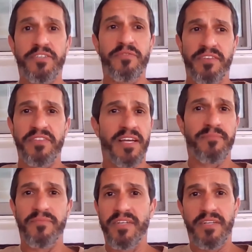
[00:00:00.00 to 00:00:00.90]
you've given
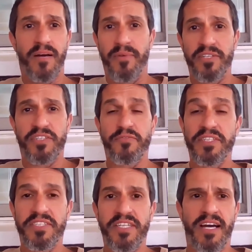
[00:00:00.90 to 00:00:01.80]
them a bunch of
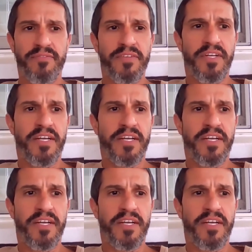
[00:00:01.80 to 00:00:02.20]
free stuff.